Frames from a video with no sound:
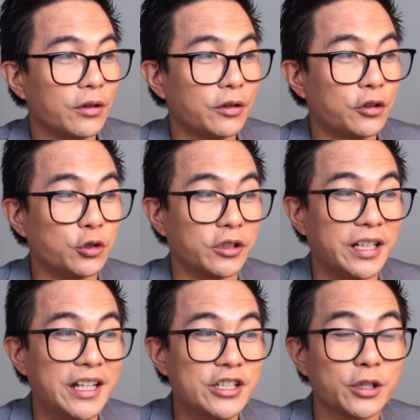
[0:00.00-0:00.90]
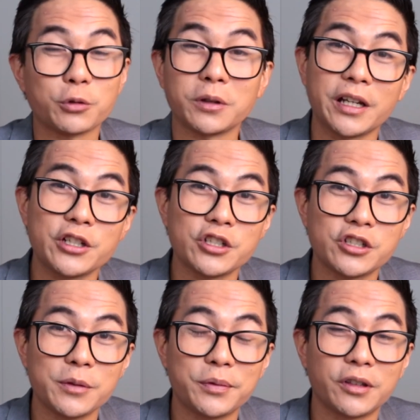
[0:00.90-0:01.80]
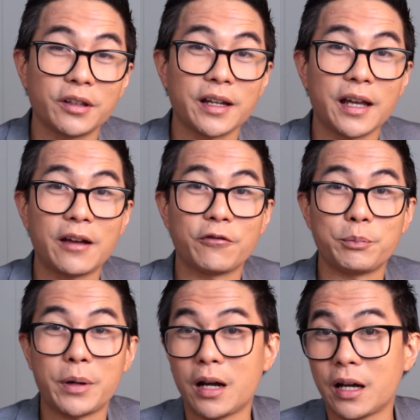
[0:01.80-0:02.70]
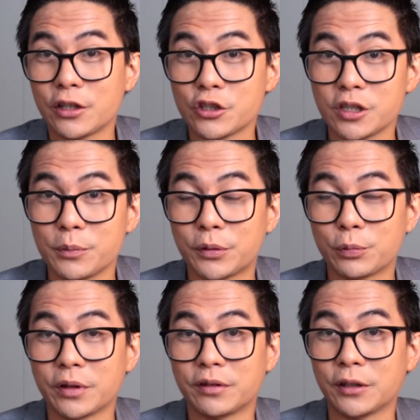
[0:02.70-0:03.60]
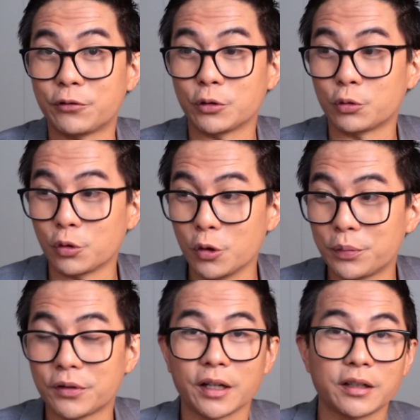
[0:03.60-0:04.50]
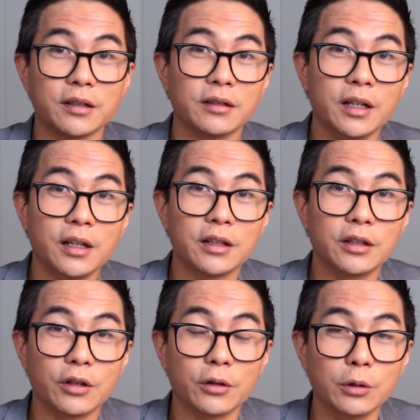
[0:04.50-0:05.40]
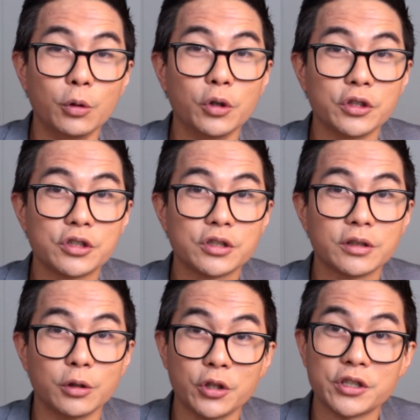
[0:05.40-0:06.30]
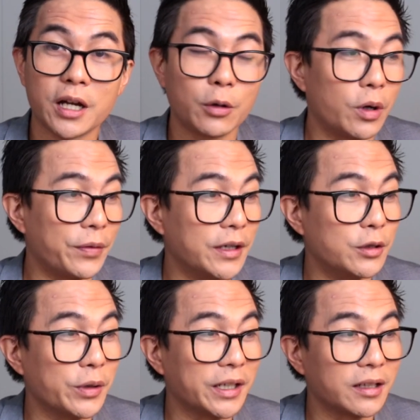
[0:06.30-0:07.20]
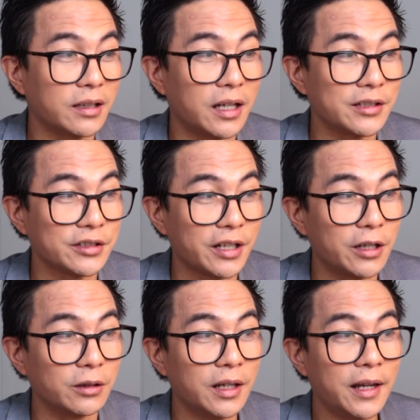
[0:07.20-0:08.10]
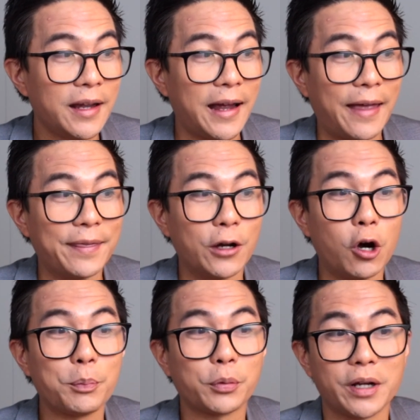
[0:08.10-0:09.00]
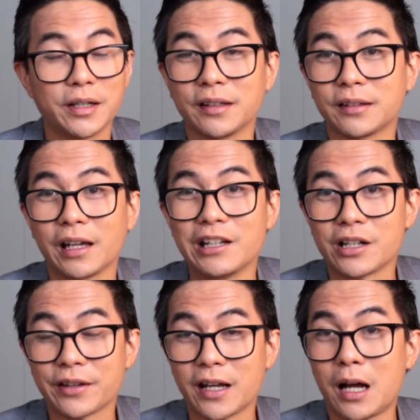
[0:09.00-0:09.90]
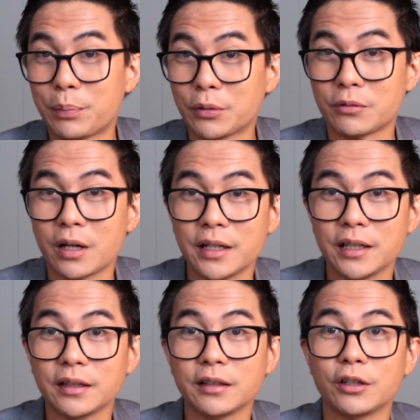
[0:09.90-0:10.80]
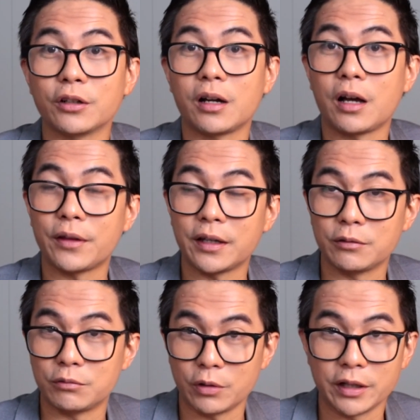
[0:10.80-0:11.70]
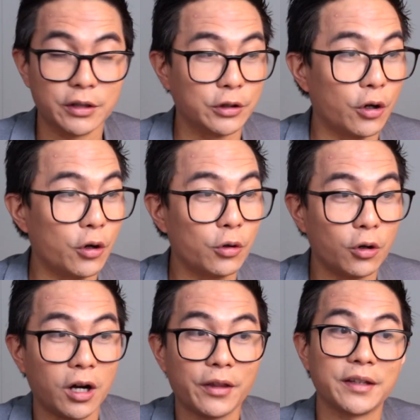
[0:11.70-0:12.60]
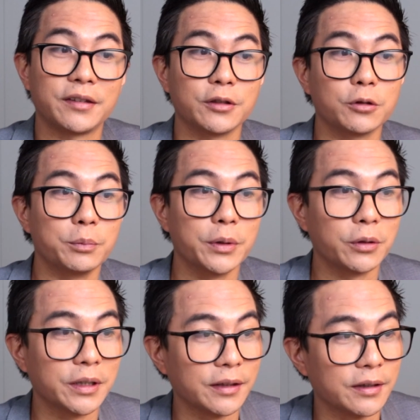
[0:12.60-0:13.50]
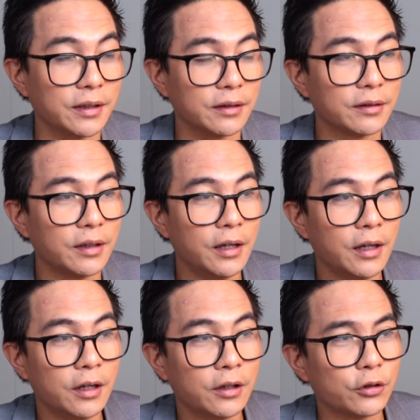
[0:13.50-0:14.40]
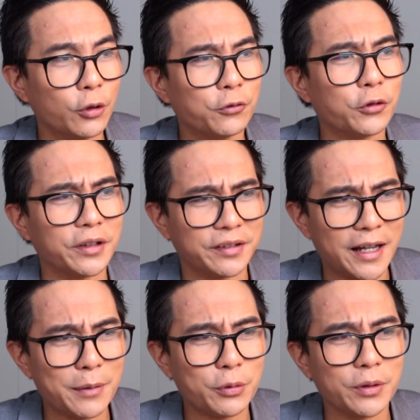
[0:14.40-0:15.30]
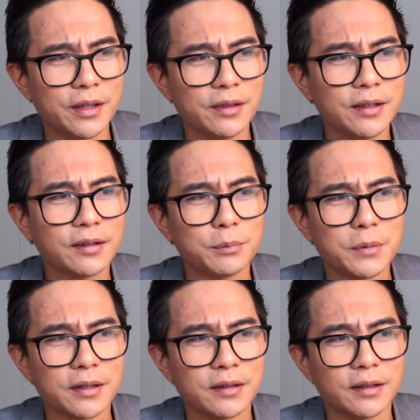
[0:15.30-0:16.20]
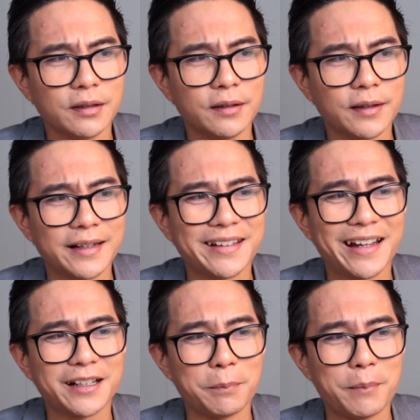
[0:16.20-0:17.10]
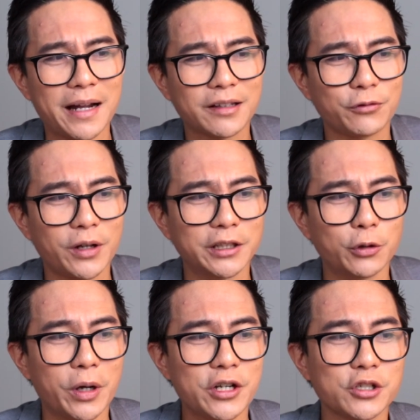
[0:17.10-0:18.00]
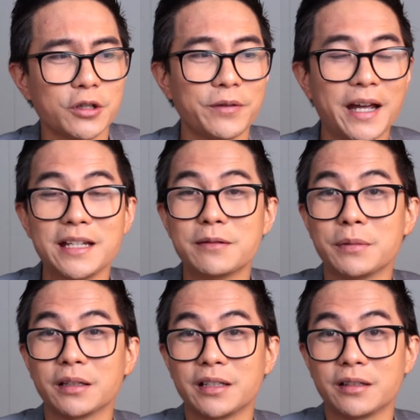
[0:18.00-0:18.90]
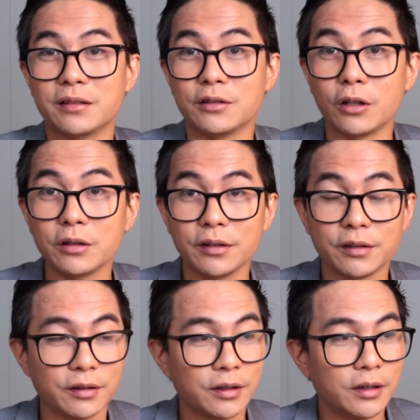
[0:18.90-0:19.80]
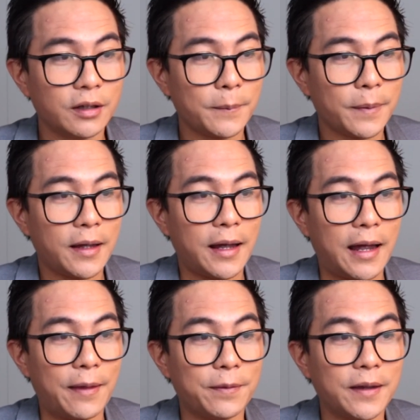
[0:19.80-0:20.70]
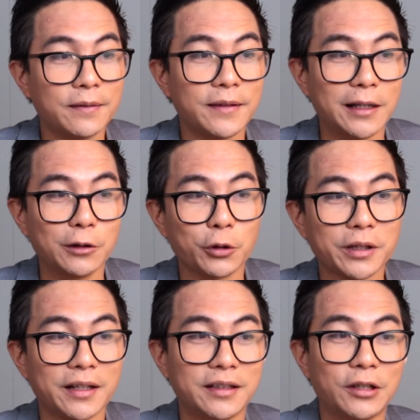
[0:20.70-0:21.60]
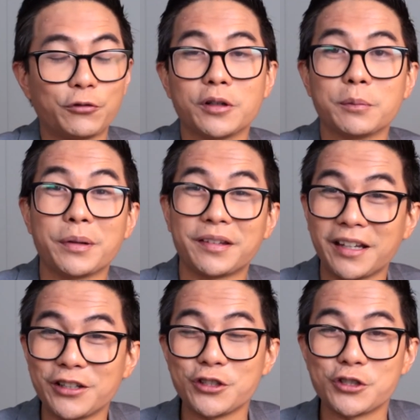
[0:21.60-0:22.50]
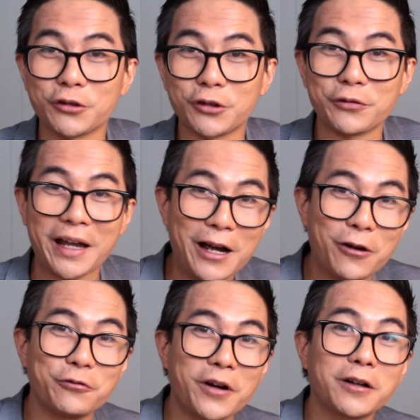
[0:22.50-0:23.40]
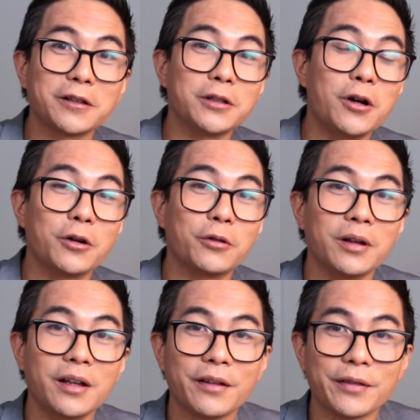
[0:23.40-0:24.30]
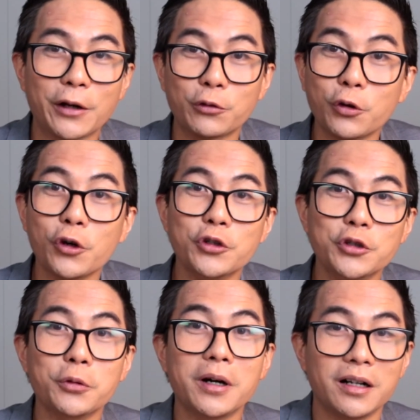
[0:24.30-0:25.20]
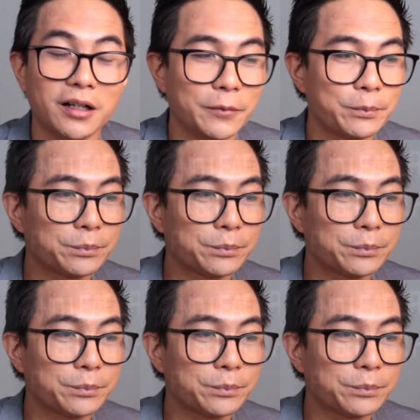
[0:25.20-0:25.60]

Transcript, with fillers: Strategic relationships. Do they have partnerships with different groups that can, you know, launch, launch out what they're doing at a large scale? And their operating stage. Are they up and running? You know, are they ready to go, or are they still building things? So for example, in this method, they take a max valuation of eight million dollars. and then they look at different percentages of how far along that road you are.